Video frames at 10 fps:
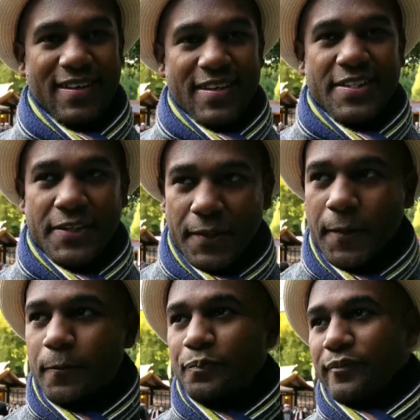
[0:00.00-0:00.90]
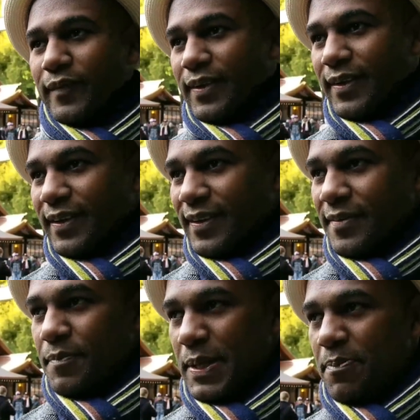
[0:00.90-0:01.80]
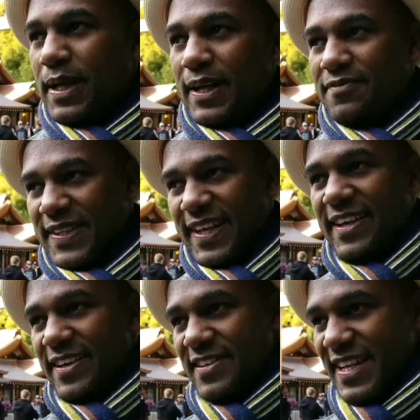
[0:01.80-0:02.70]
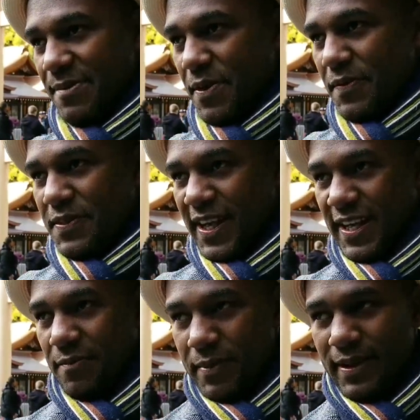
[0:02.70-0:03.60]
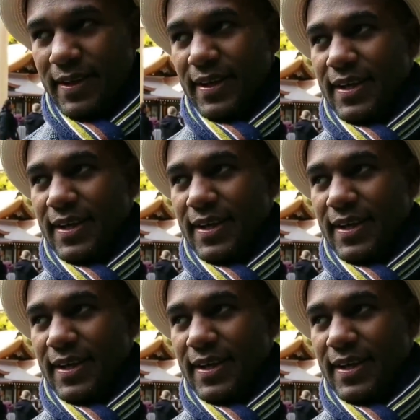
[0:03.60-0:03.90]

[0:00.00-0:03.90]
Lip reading: So people have taken their time out to help me.